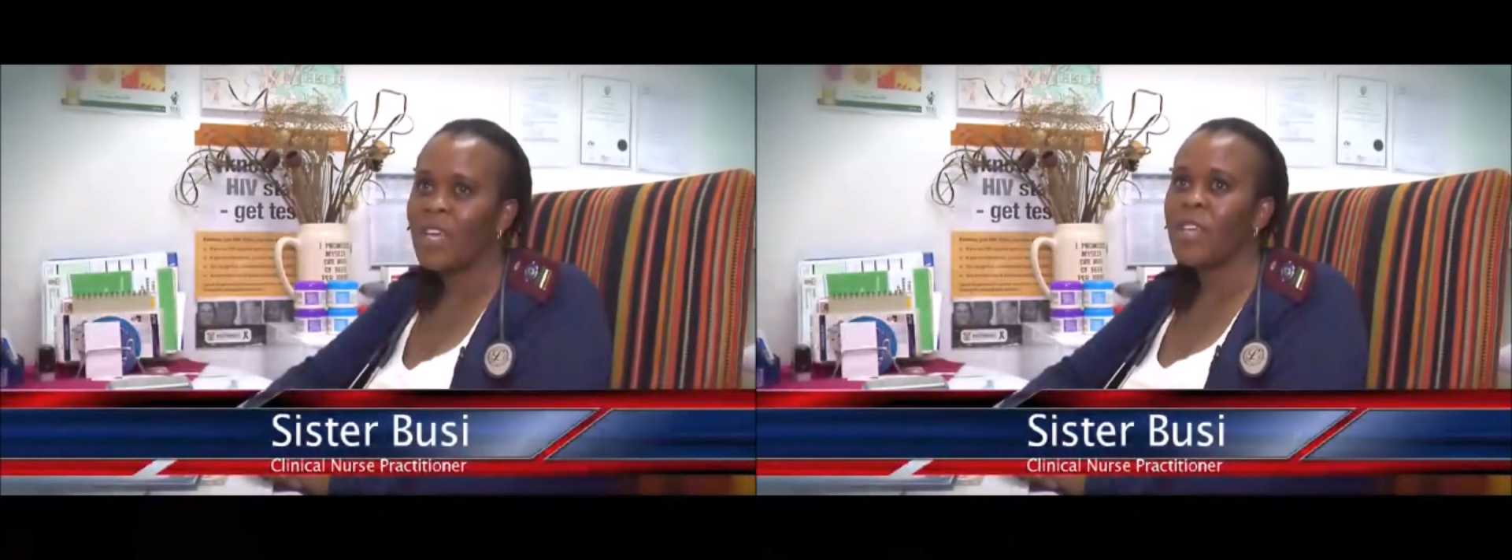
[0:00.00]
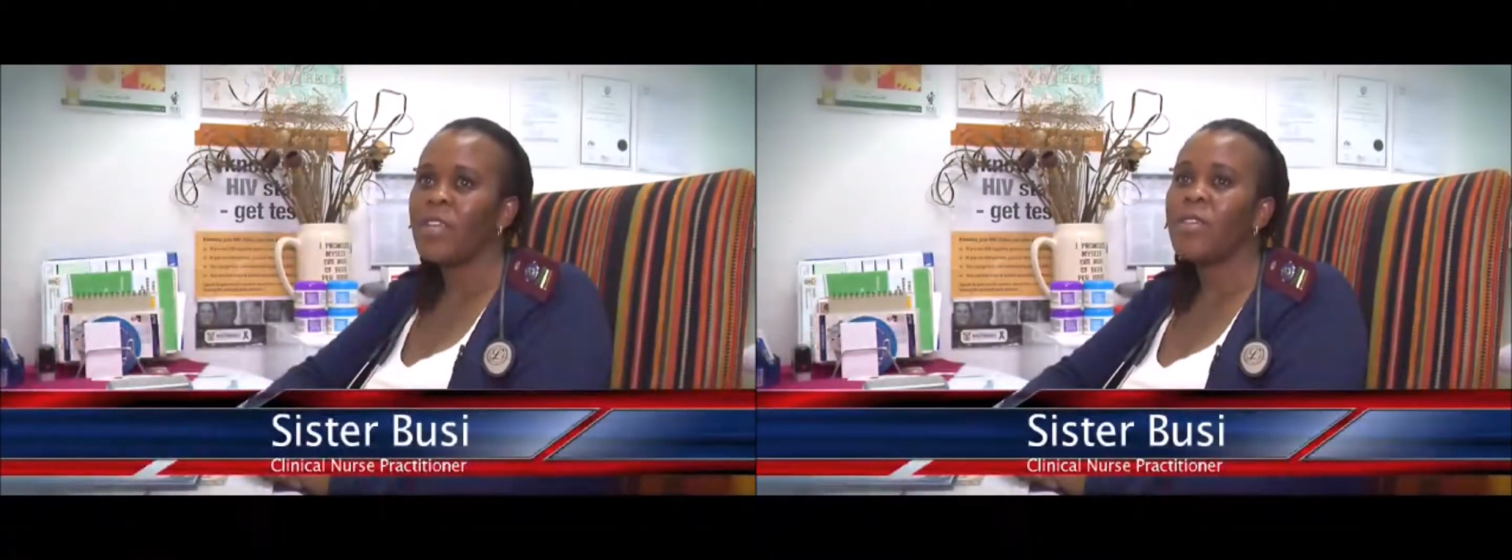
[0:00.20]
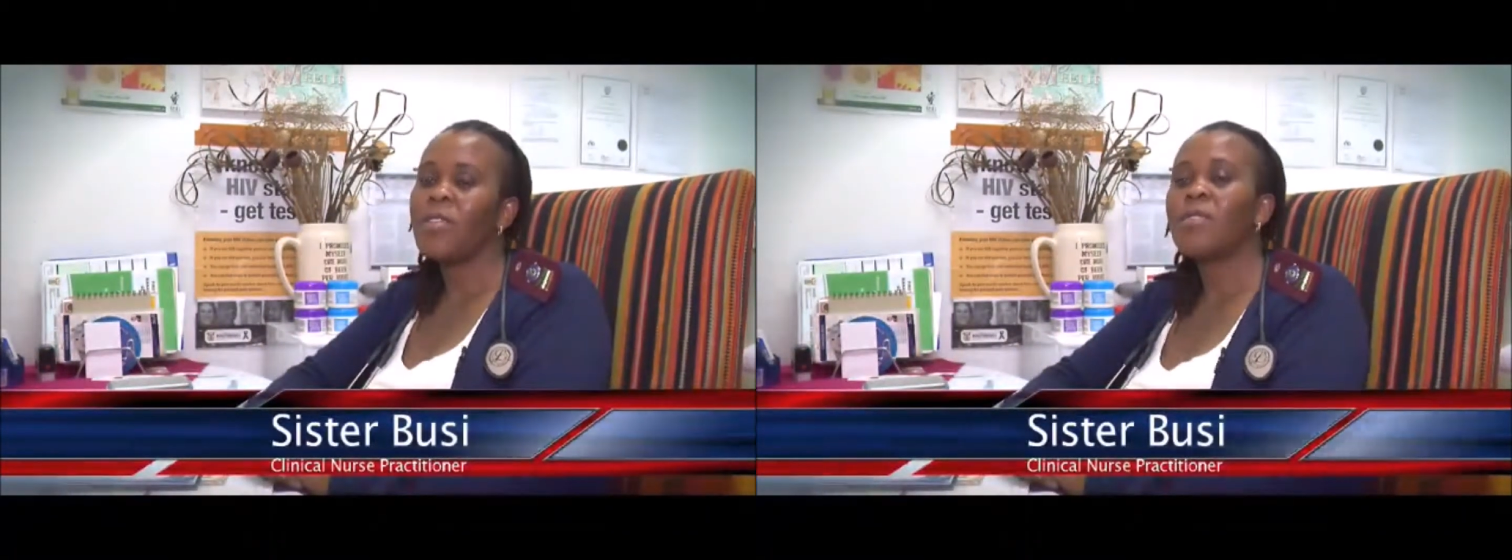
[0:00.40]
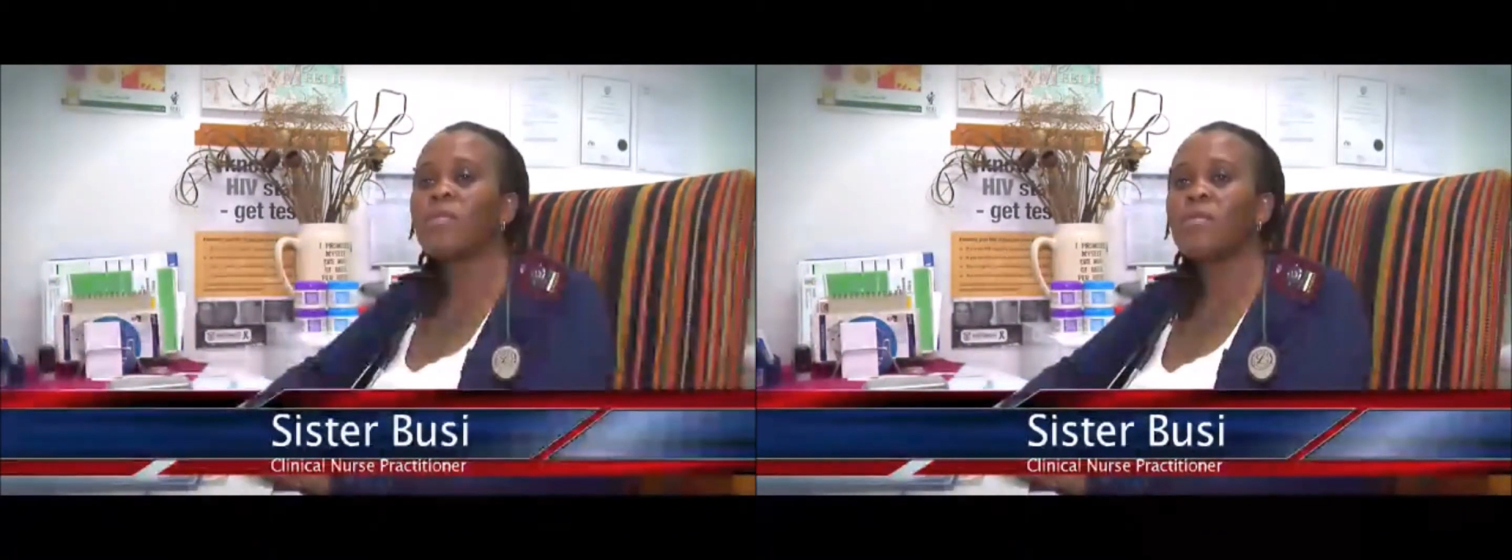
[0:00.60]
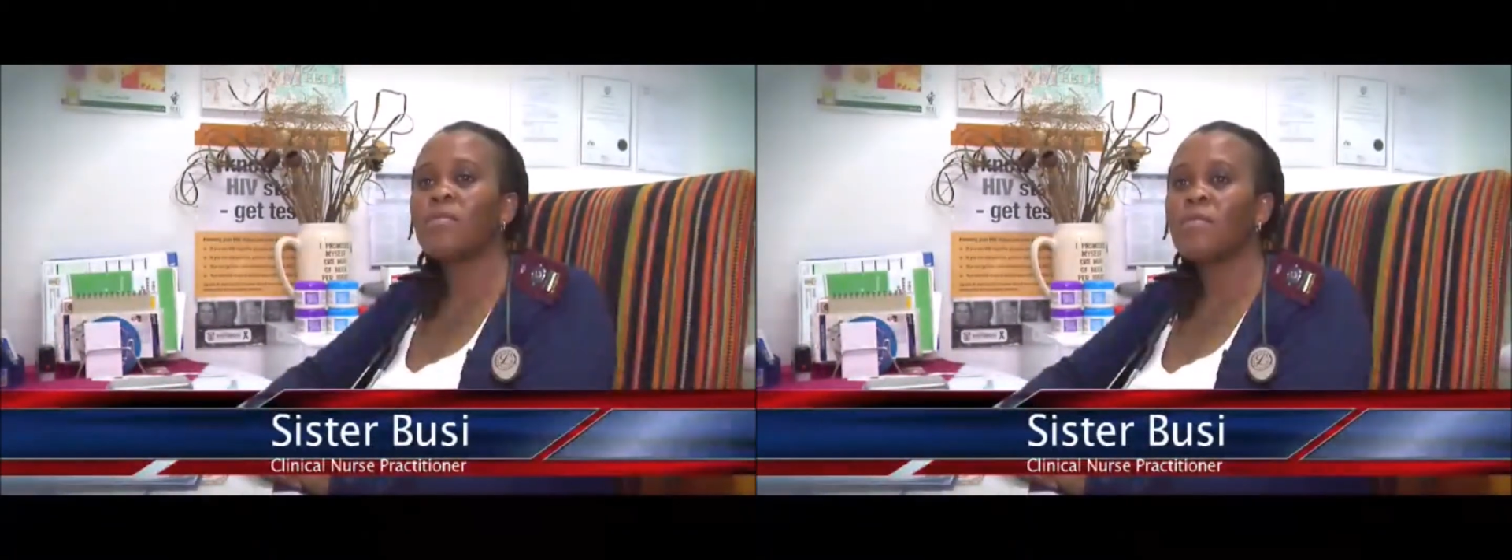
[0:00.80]

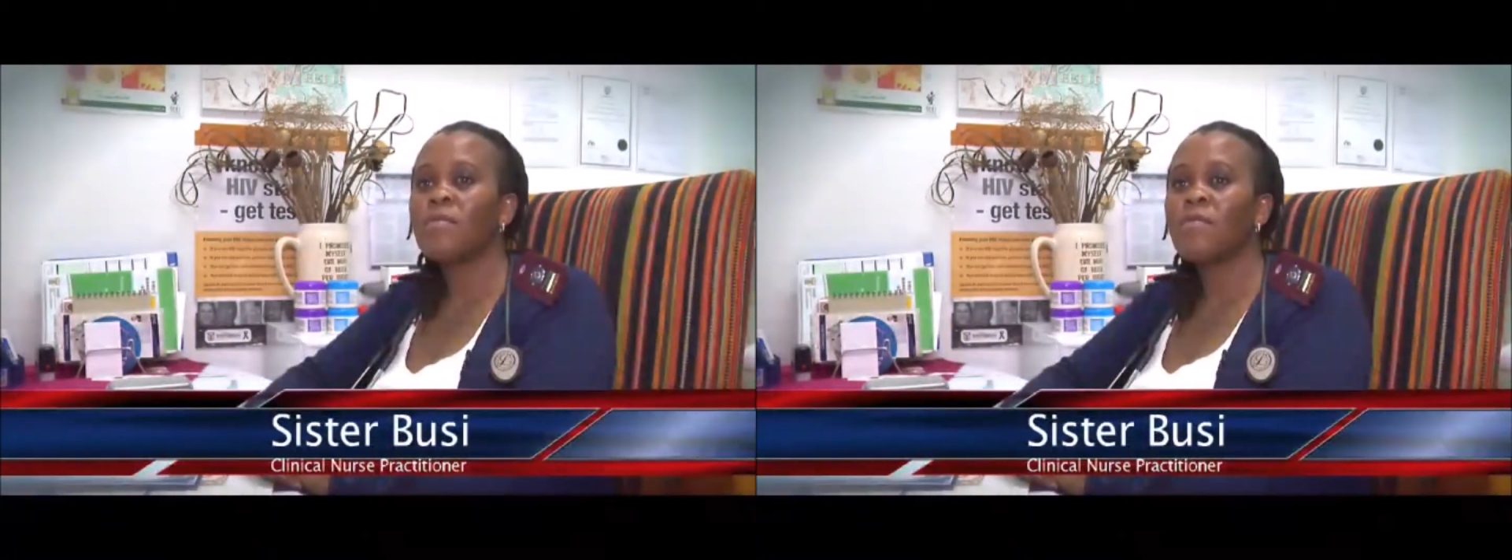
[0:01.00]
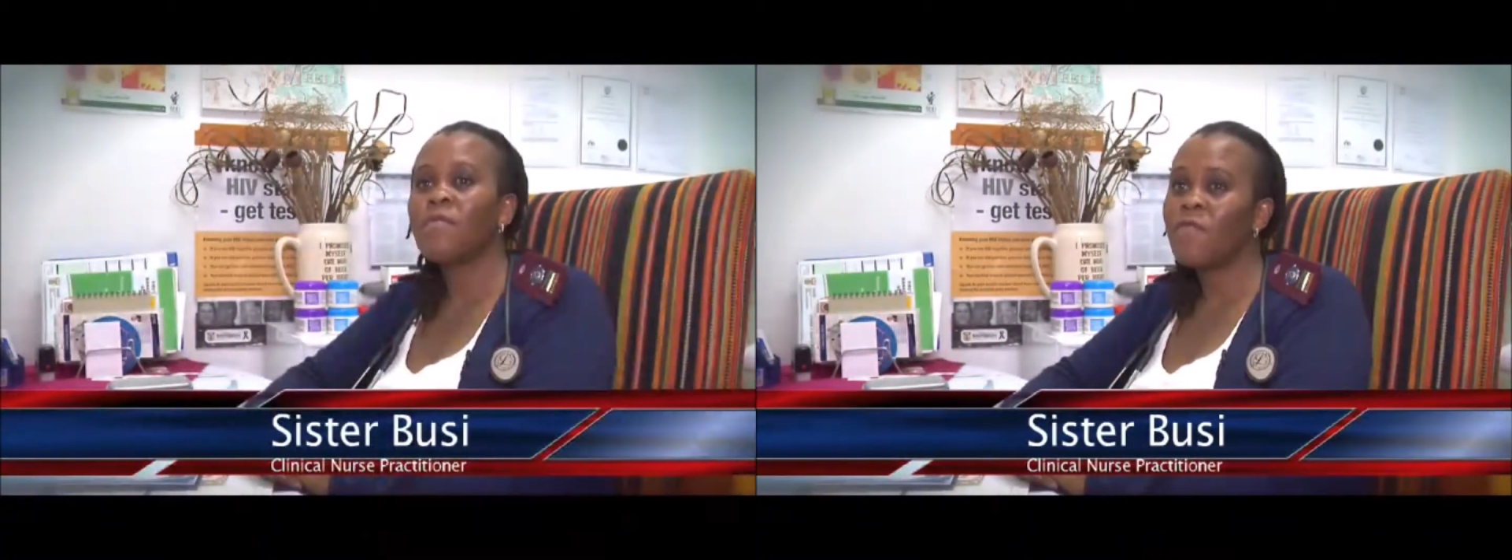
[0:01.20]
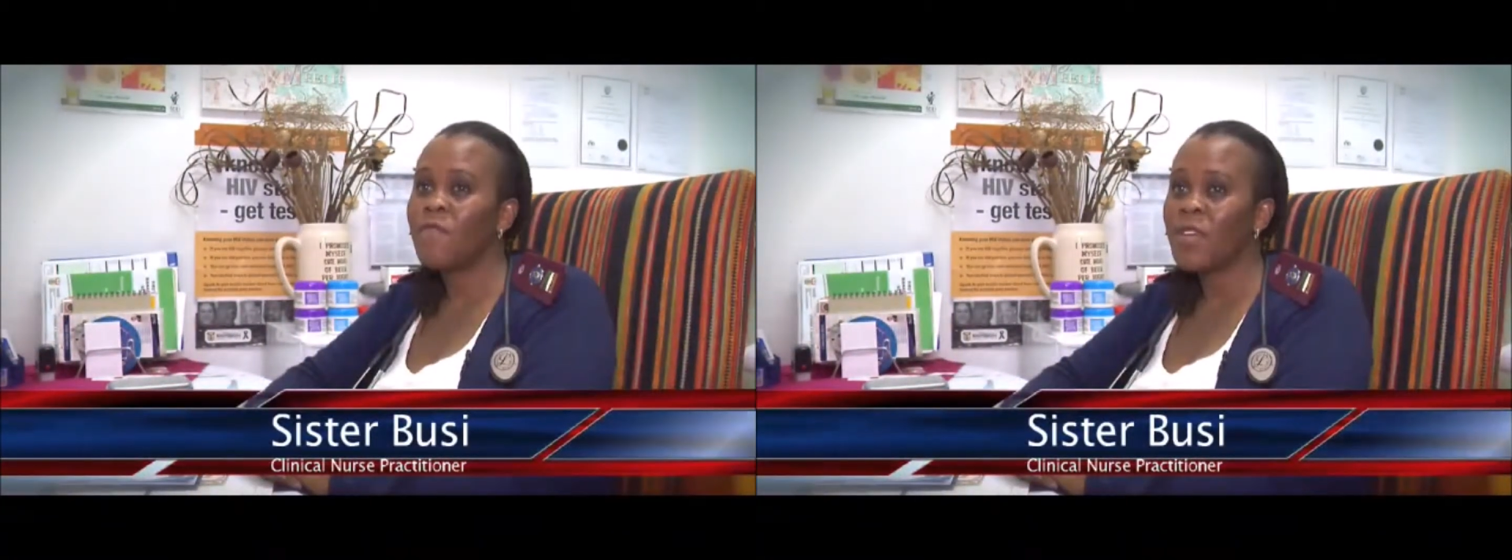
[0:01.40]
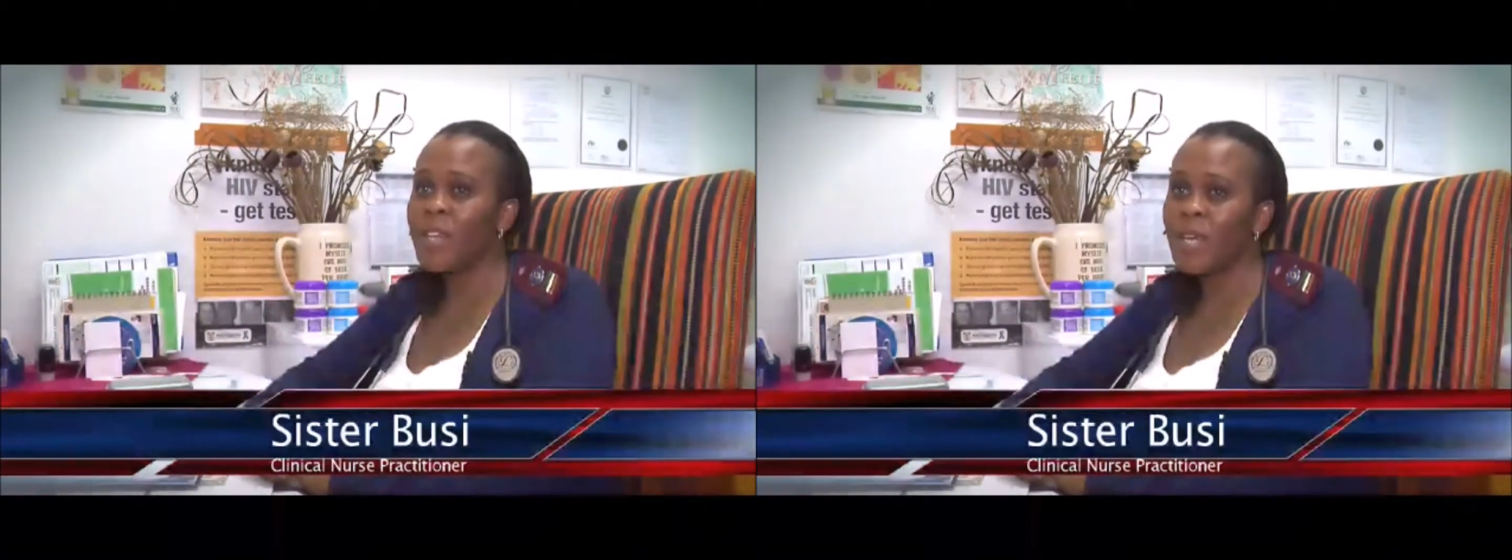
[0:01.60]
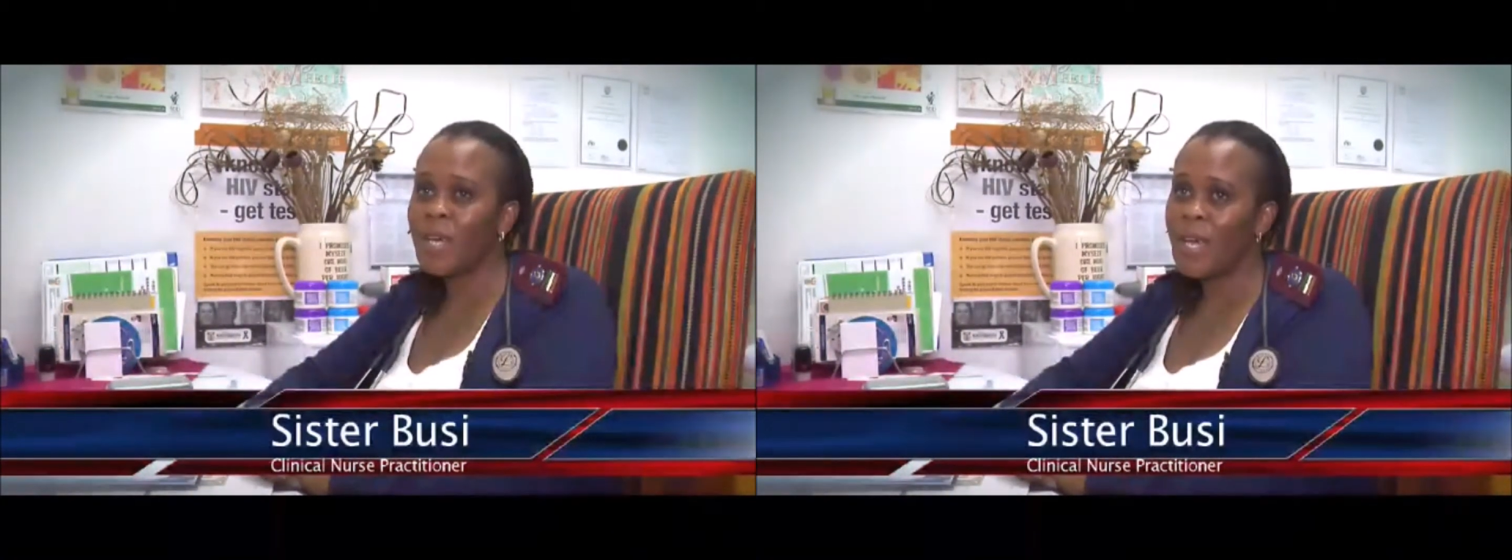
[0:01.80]
in
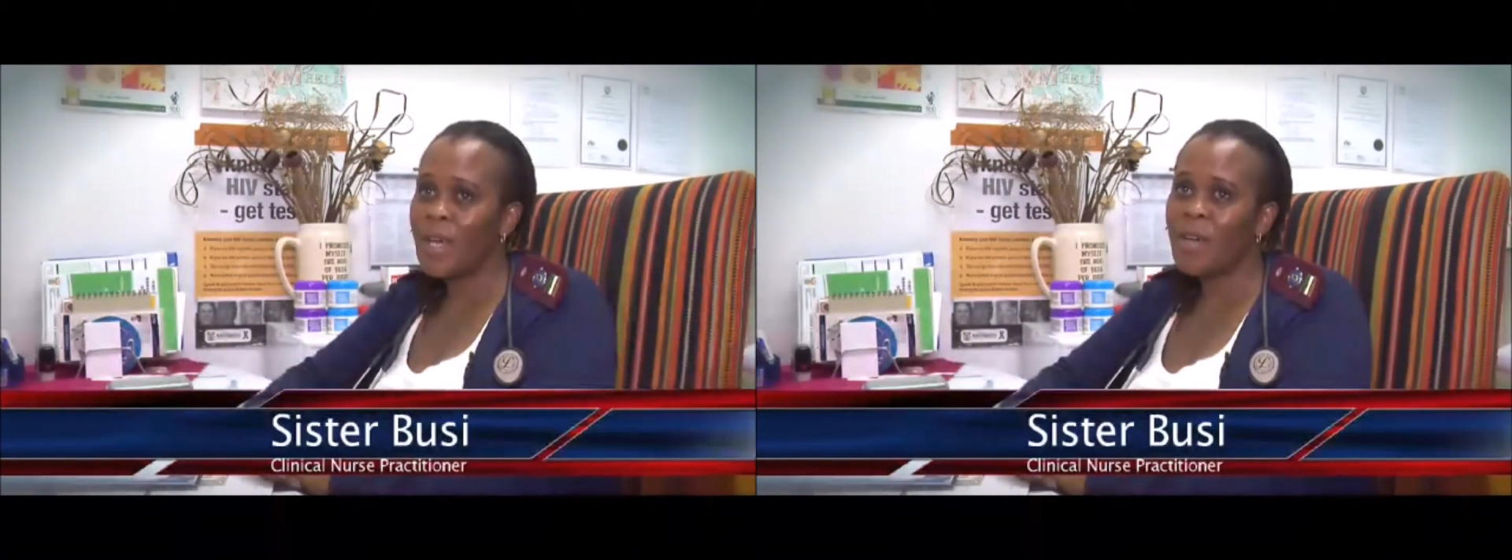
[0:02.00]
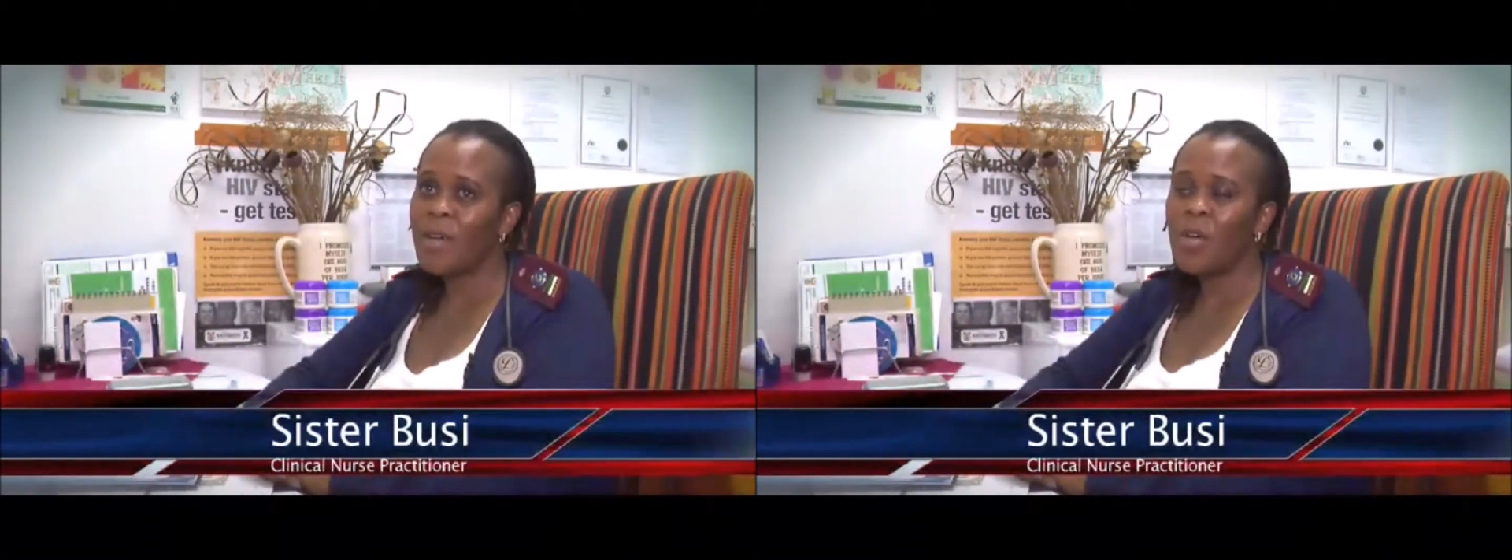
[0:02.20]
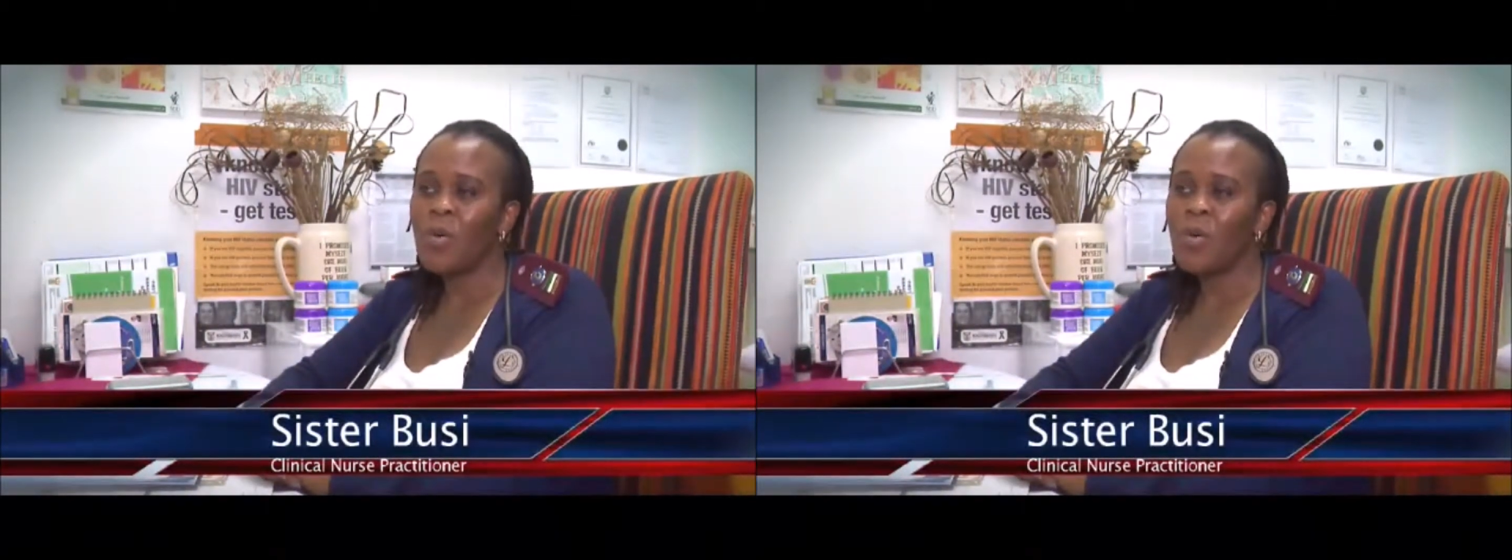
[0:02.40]
Vereeniging,